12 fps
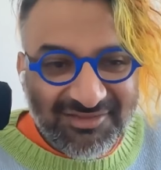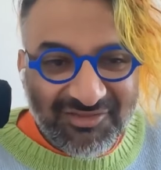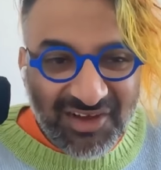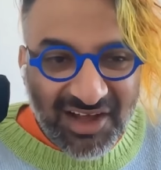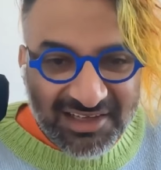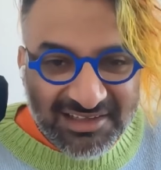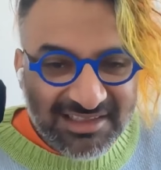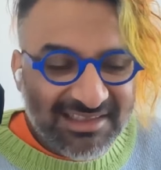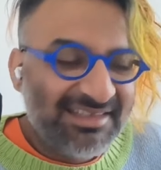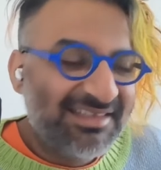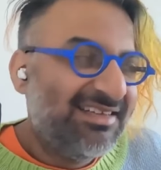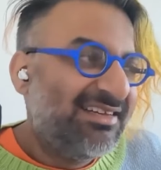fun.
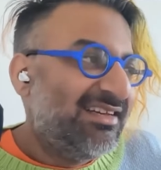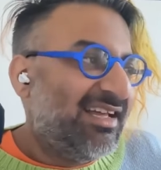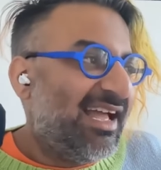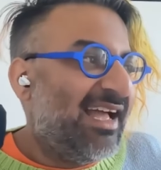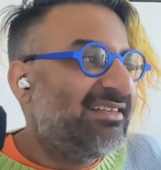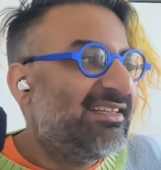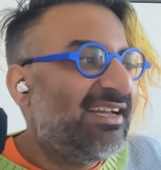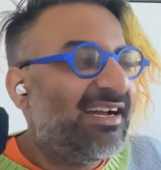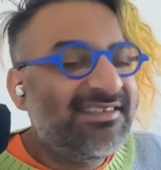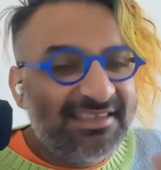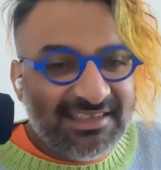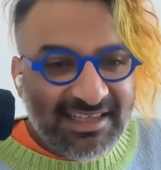And the
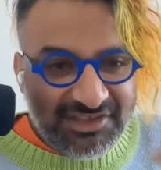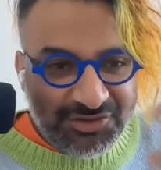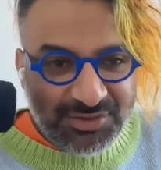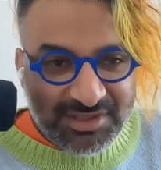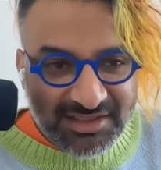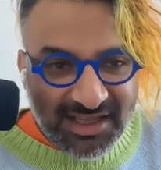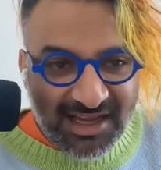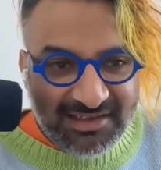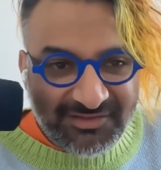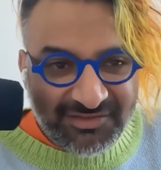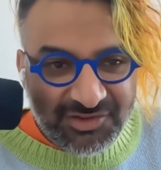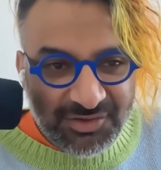idea that you can kind
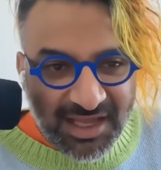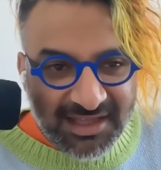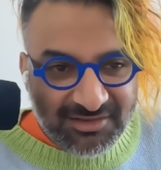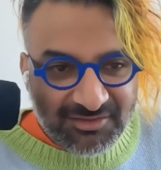of do that